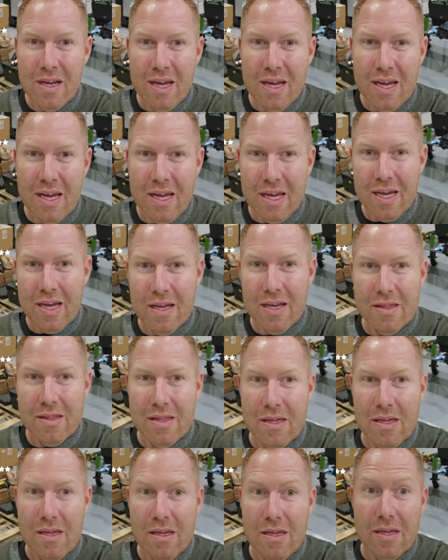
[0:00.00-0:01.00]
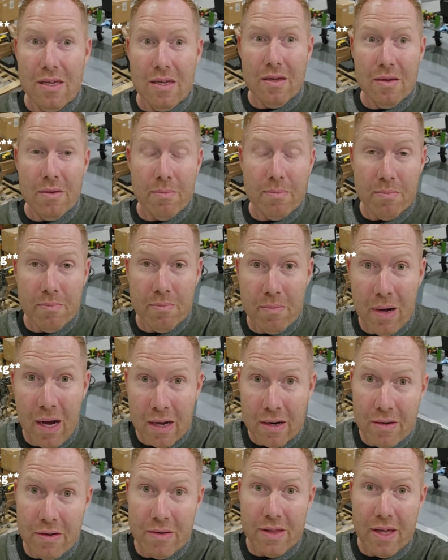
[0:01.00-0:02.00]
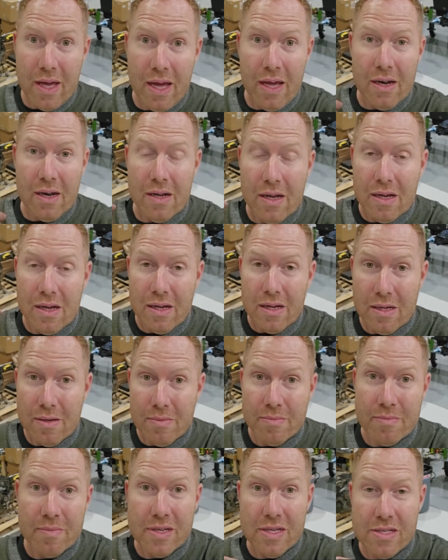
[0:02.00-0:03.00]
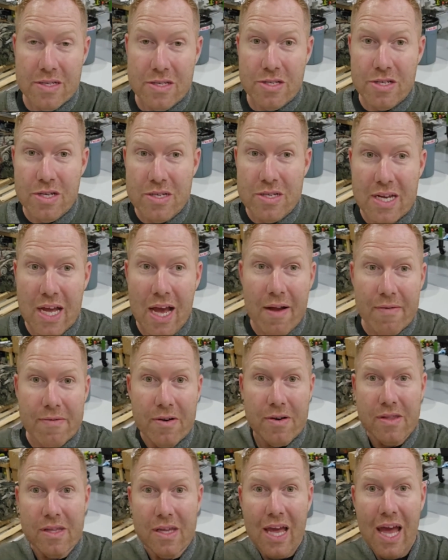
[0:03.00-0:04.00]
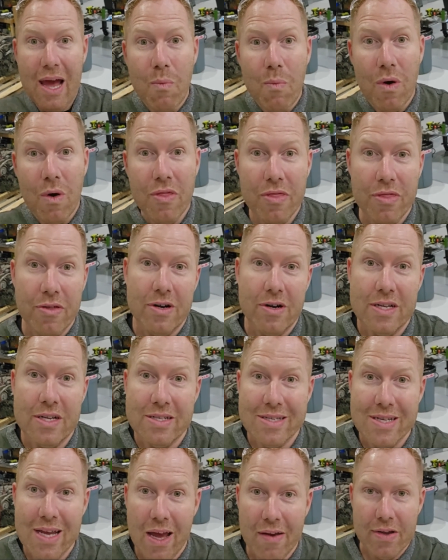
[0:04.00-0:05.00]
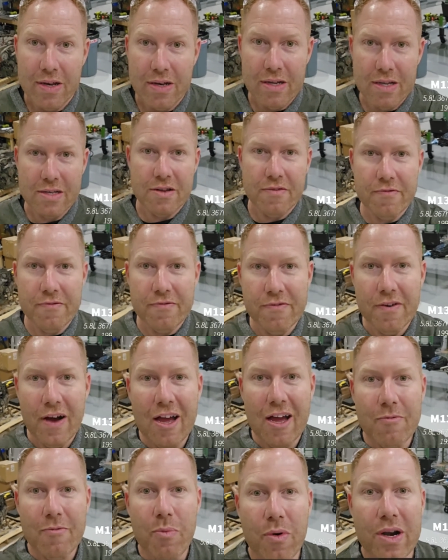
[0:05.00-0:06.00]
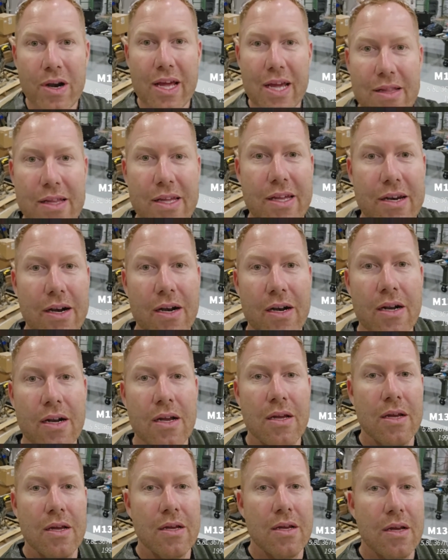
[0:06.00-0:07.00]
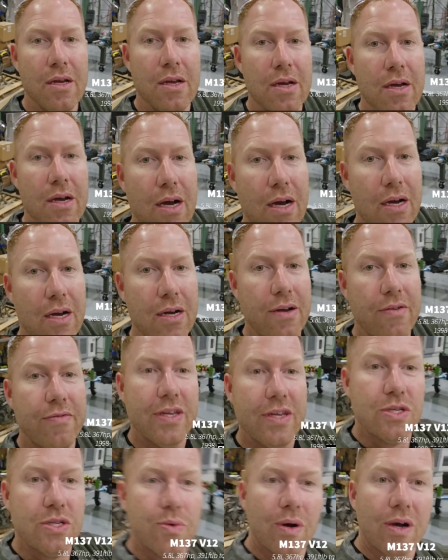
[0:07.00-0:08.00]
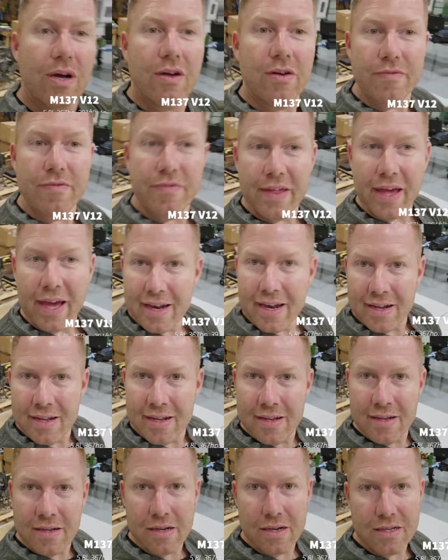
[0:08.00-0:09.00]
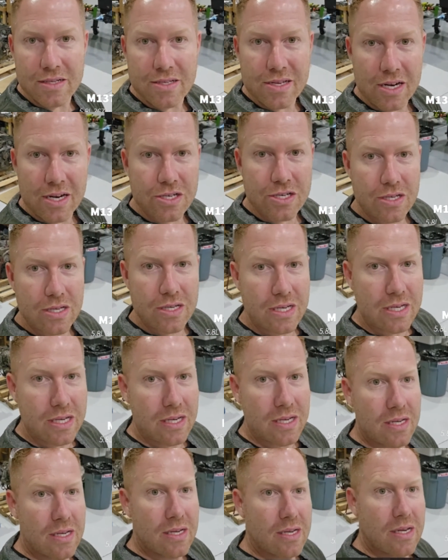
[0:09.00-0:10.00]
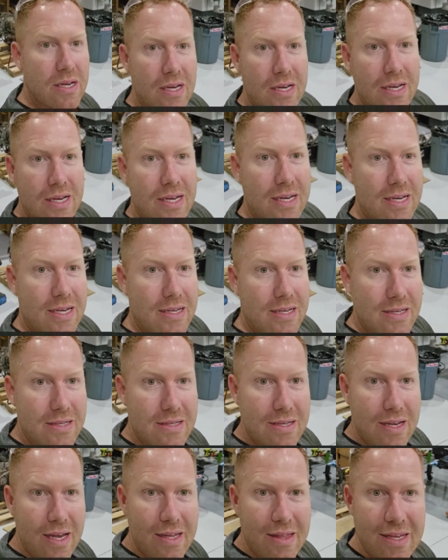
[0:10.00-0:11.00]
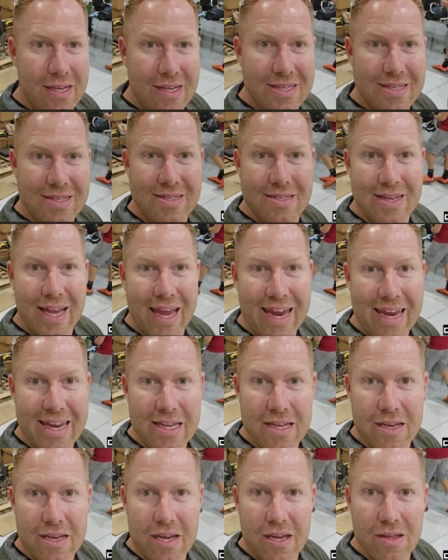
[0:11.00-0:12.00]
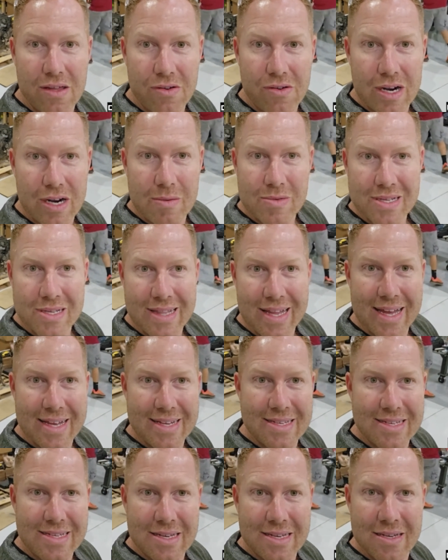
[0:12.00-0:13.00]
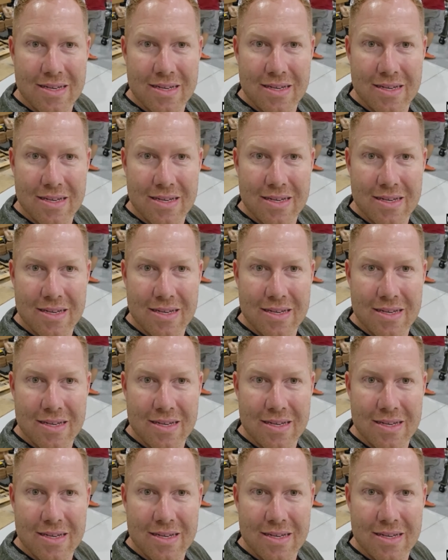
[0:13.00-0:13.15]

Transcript: And the model that um, is just after it, the M137, is a 5.8 liter uh, V12 that essentially is, I think, 80 kilograms less